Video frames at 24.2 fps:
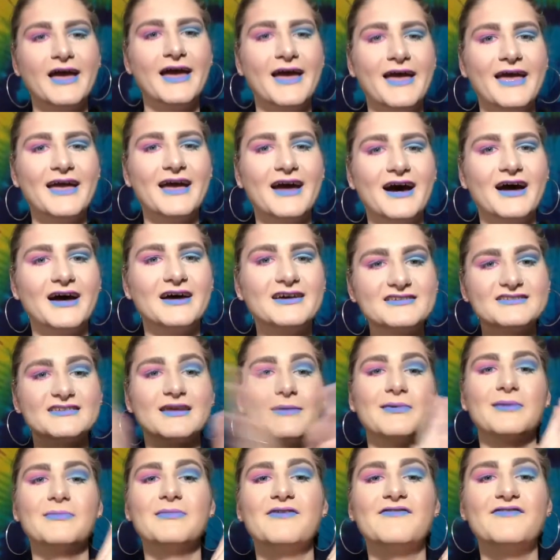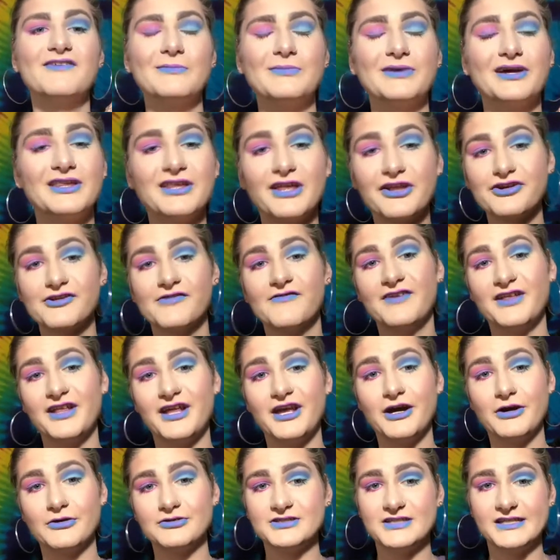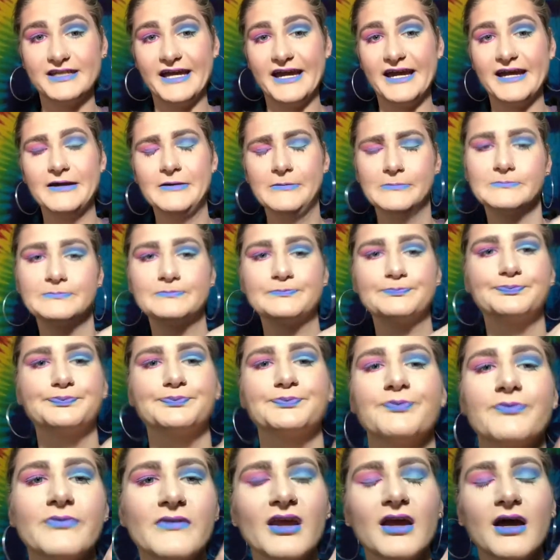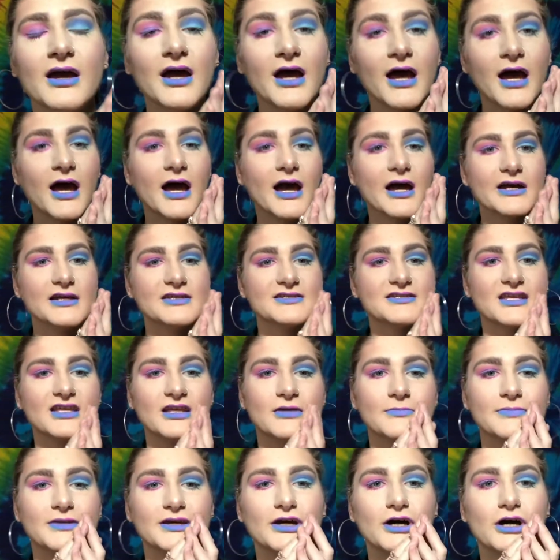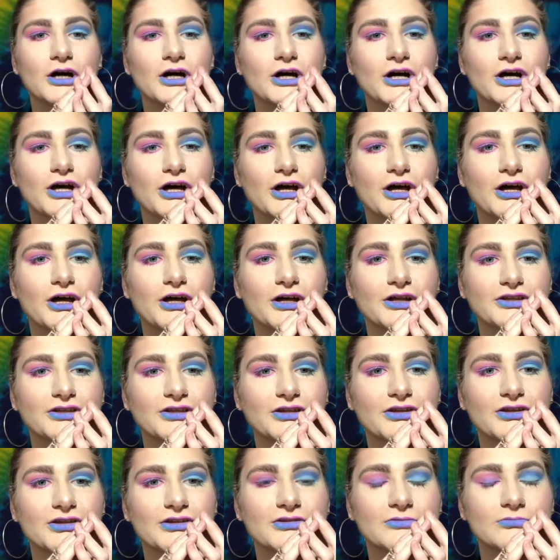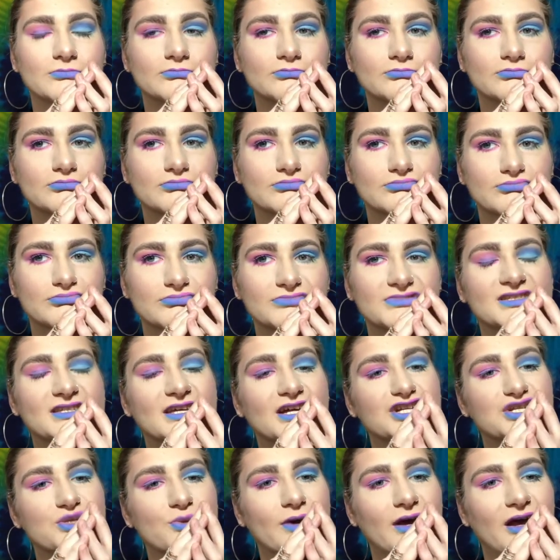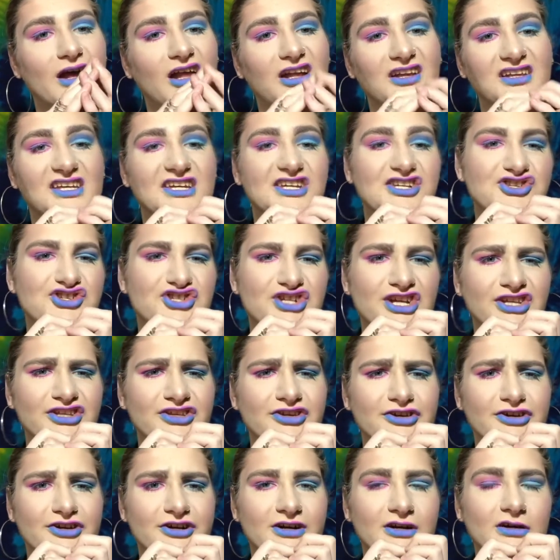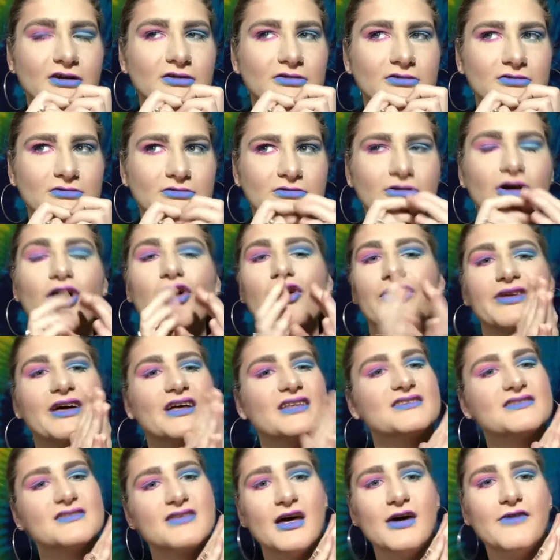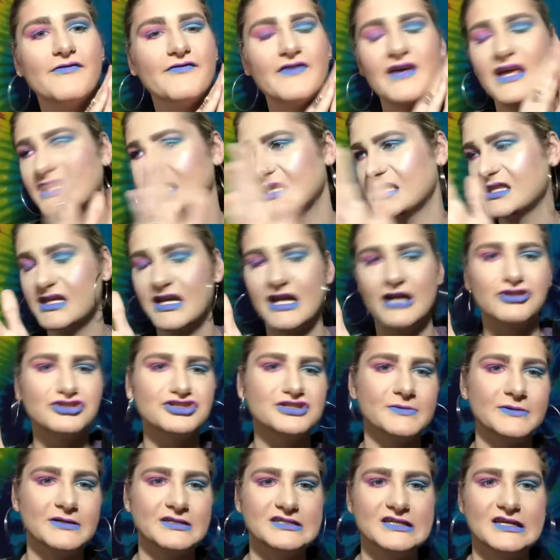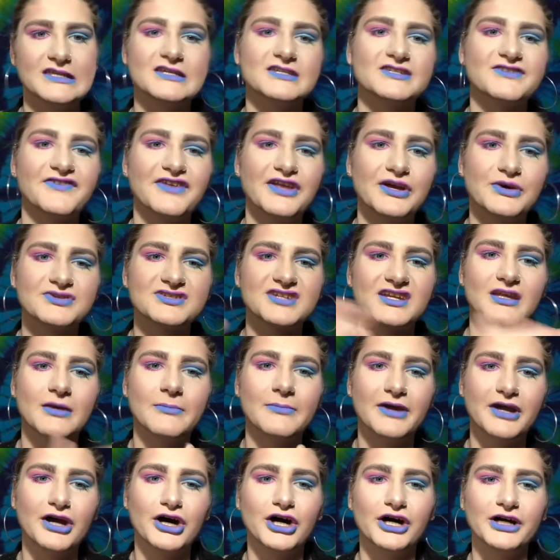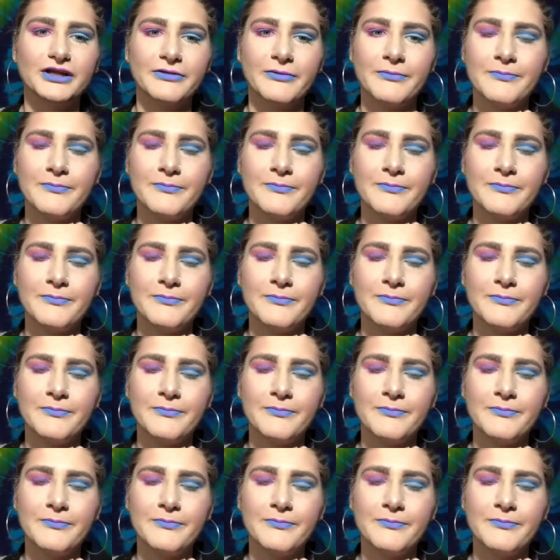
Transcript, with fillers: Hey guys, I'm gonna be filming another video today. It's gonna be on sexuality, gender, all that stuff. Anything L G B T this video is gonna be on.